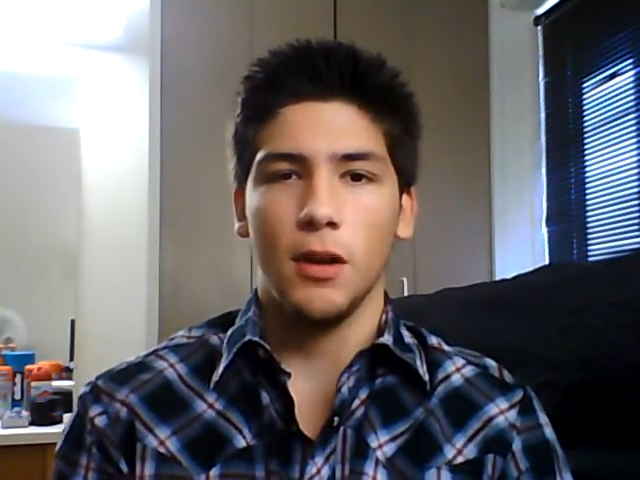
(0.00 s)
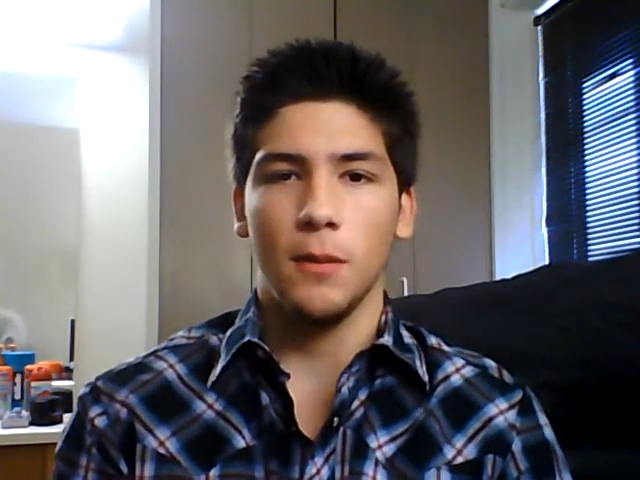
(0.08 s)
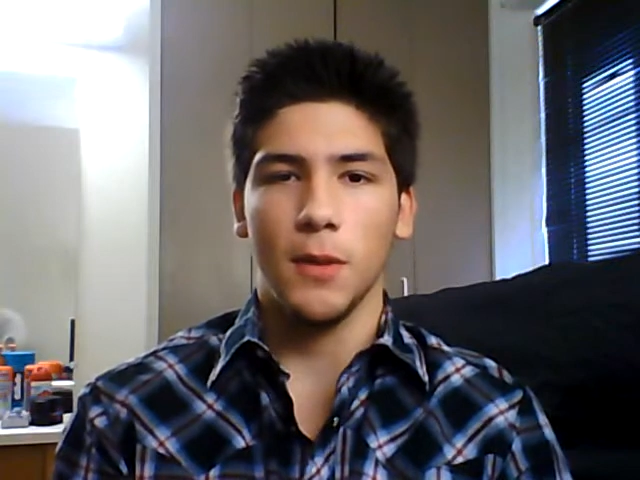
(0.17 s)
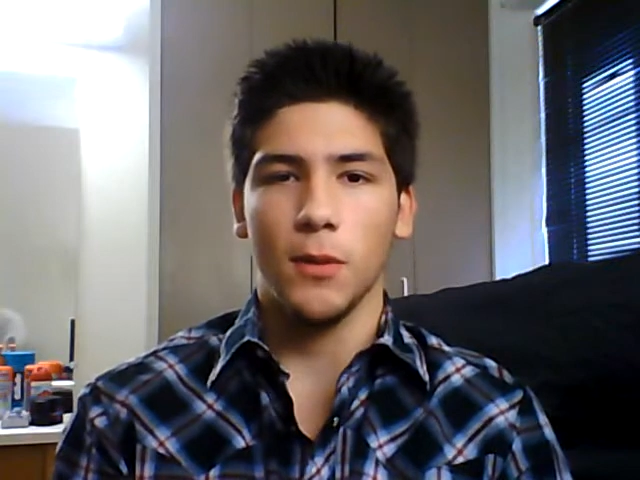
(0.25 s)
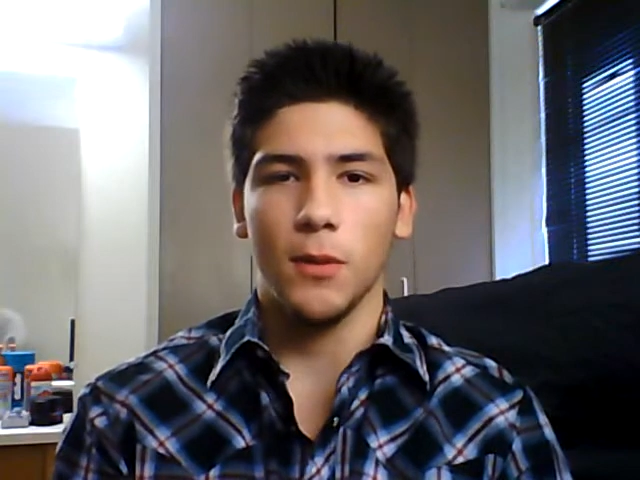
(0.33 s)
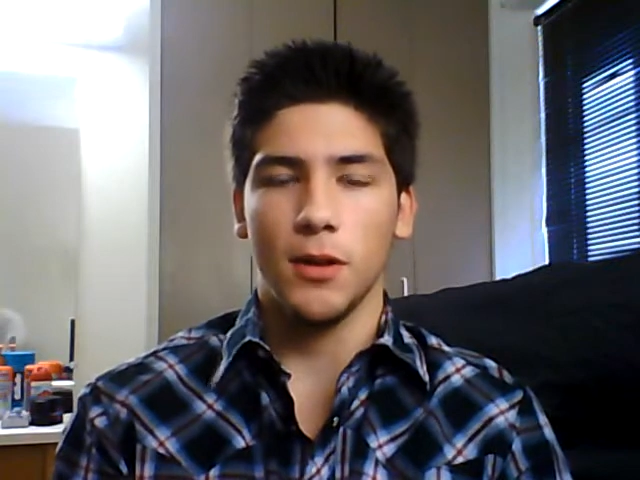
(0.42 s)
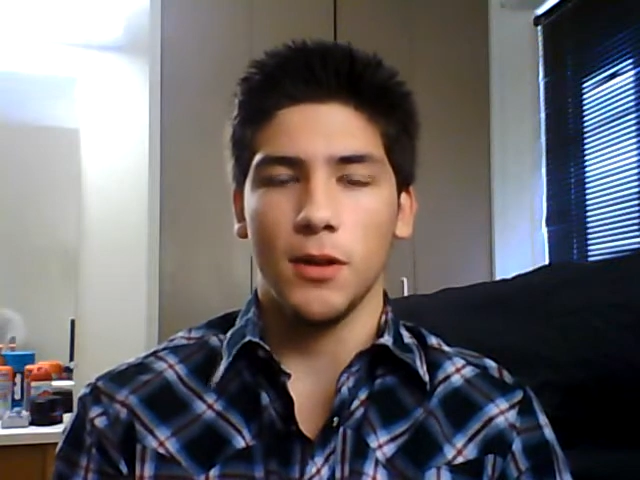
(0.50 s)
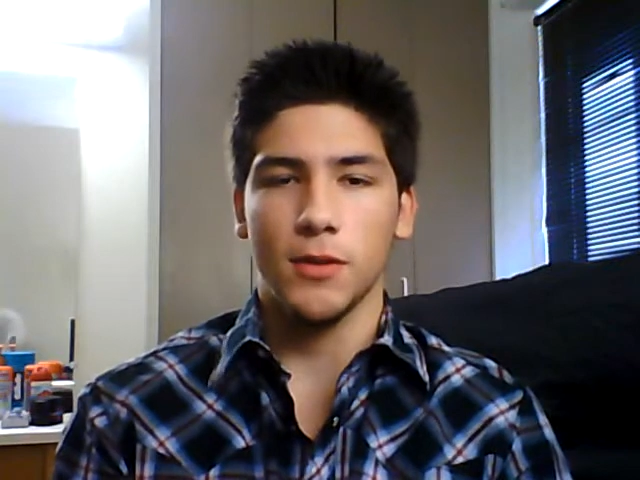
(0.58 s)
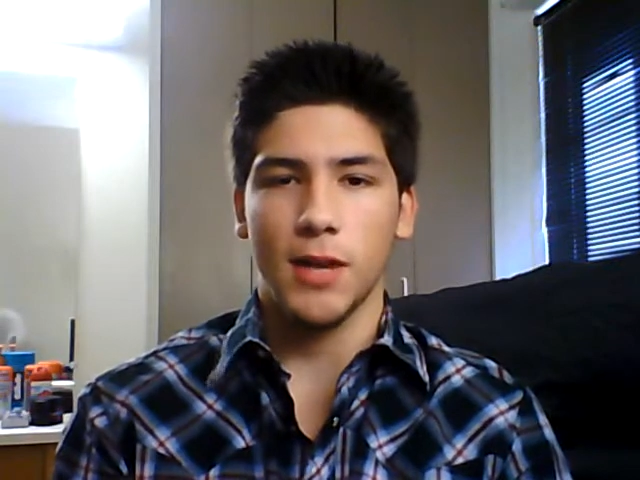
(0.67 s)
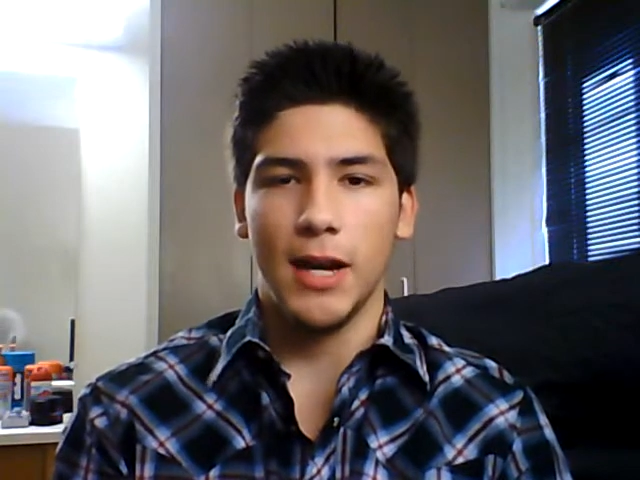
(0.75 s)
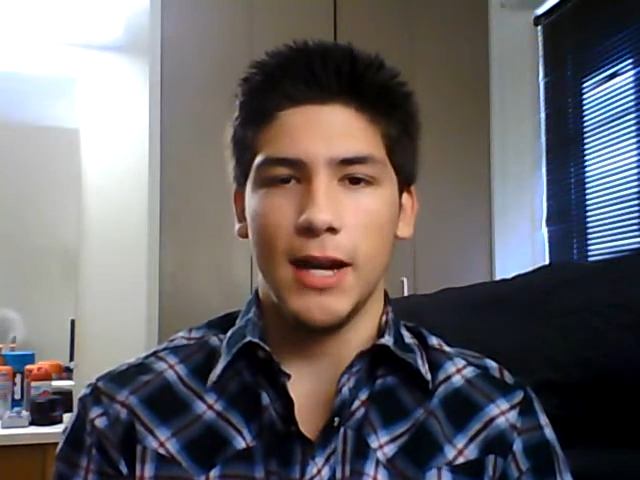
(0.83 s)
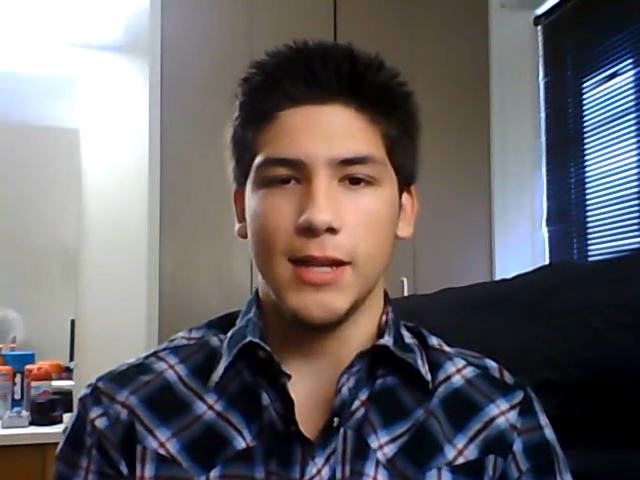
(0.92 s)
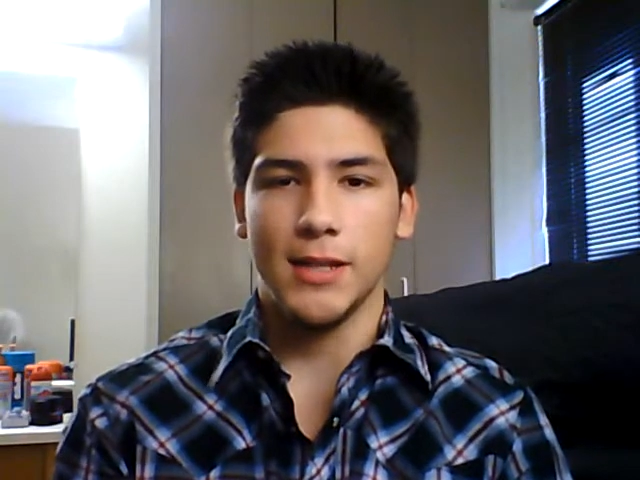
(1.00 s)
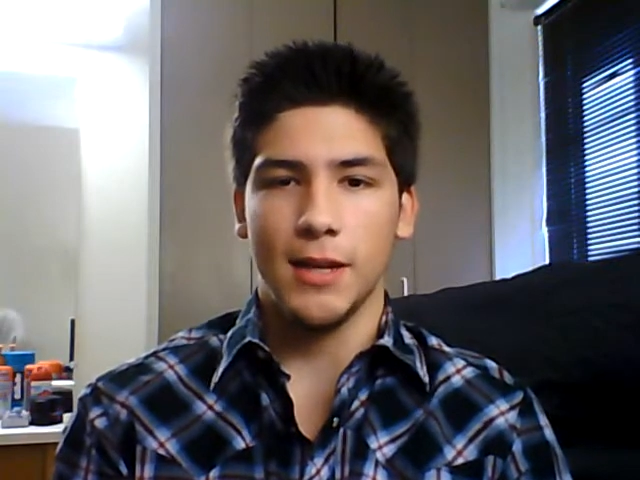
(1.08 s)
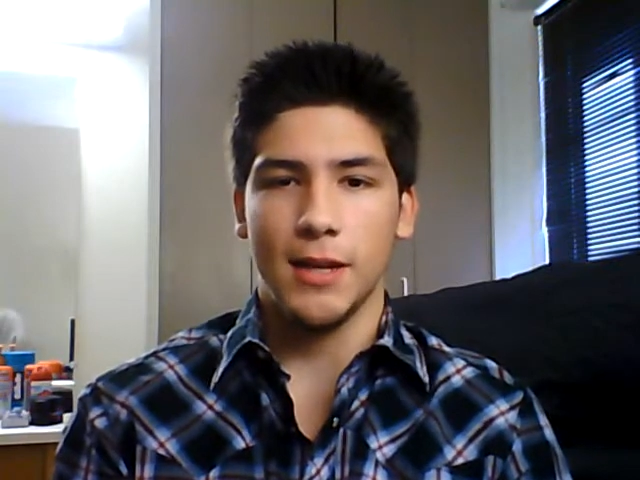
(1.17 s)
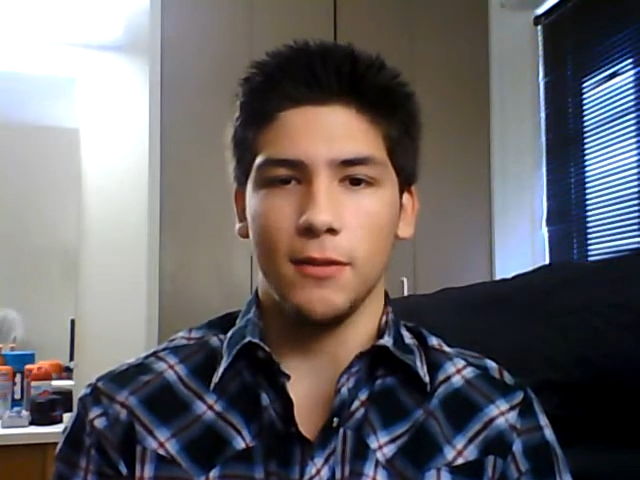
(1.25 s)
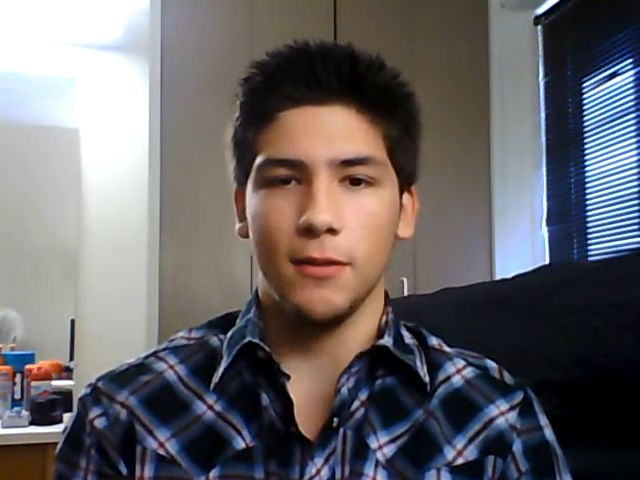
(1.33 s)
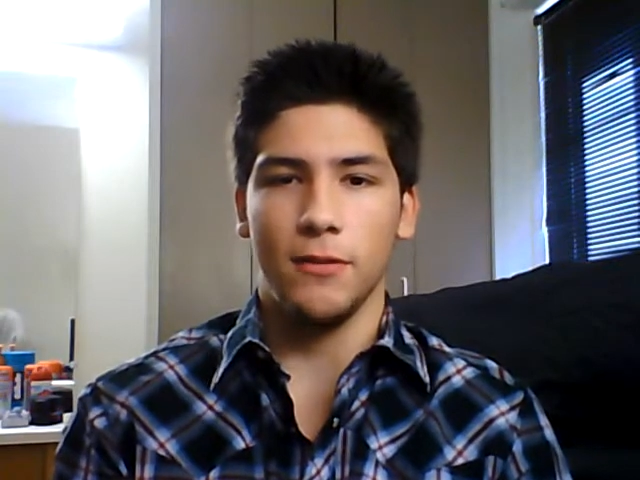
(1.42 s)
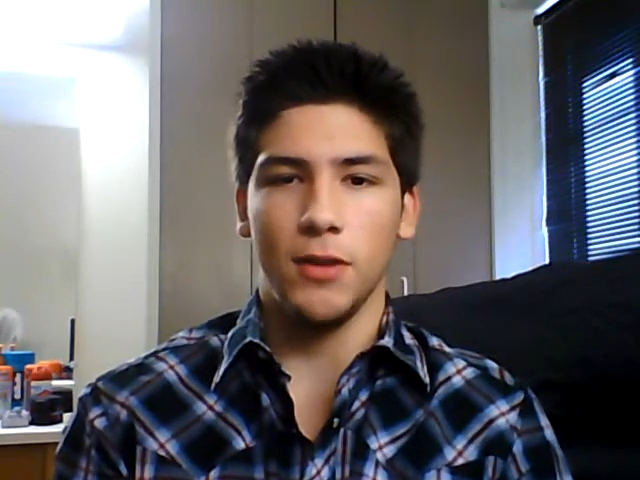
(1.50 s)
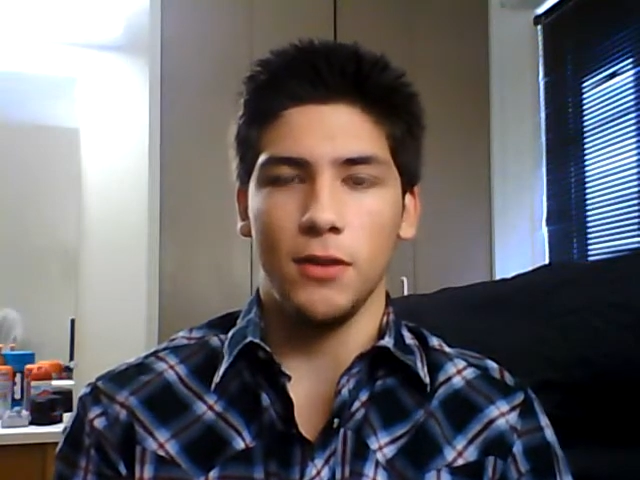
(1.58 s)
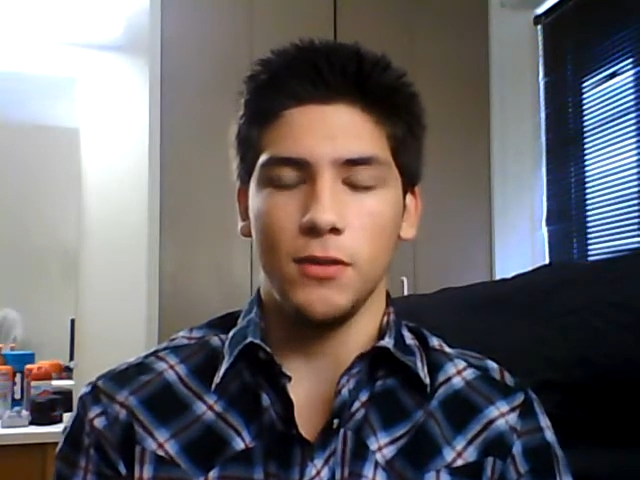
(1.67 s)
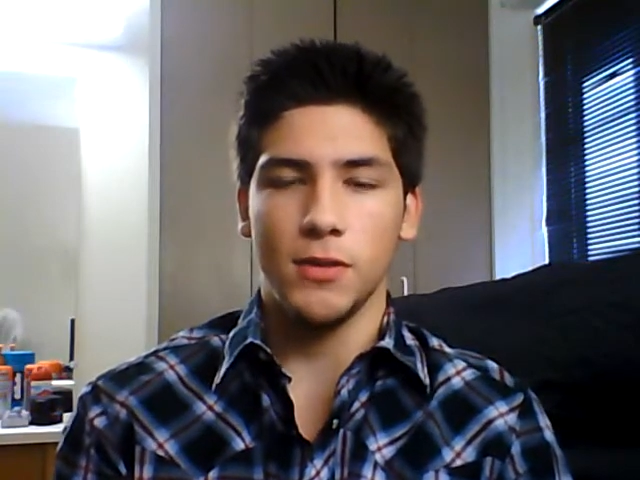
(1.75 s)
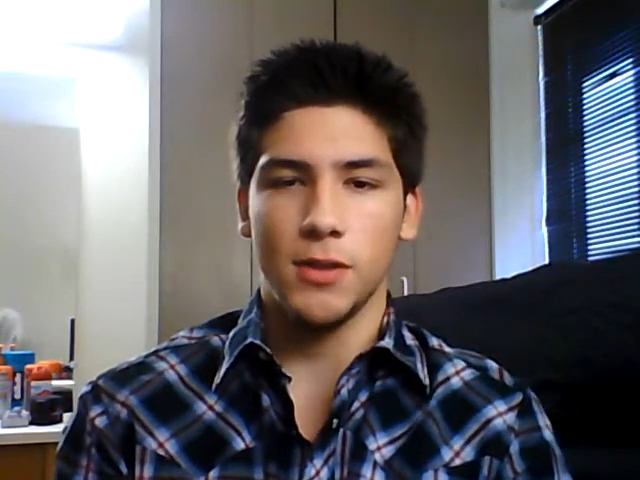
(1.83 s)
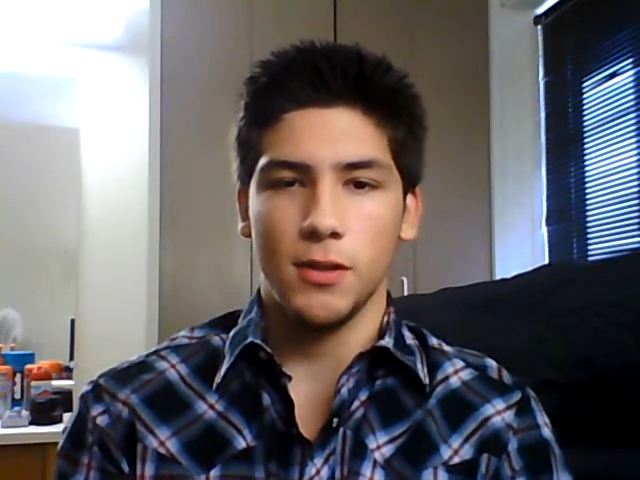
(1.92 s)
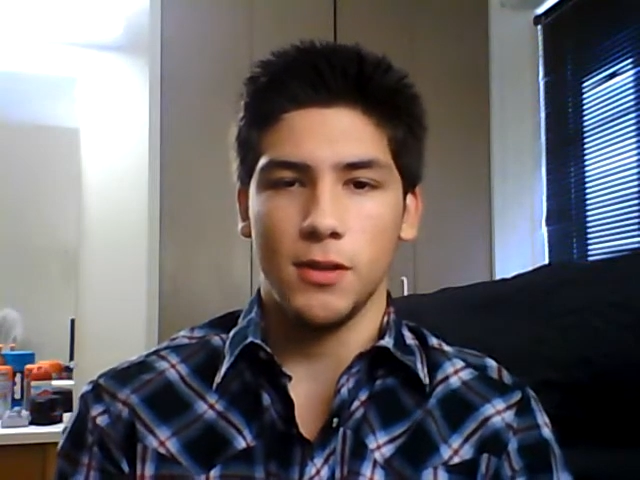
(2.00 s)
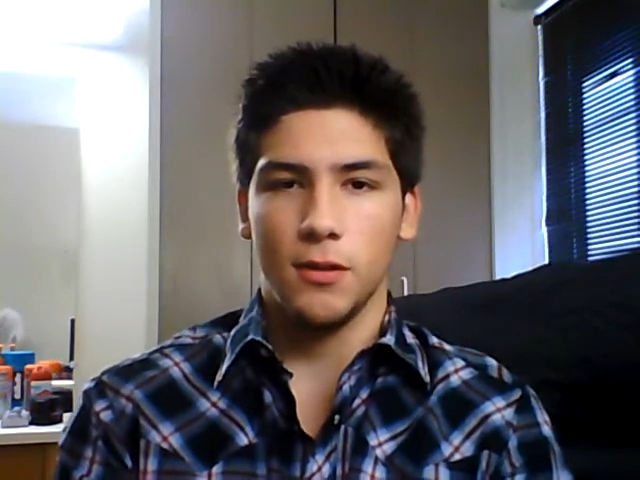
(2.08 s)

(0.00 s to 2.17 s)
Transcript: I'll be one of those guys that reviews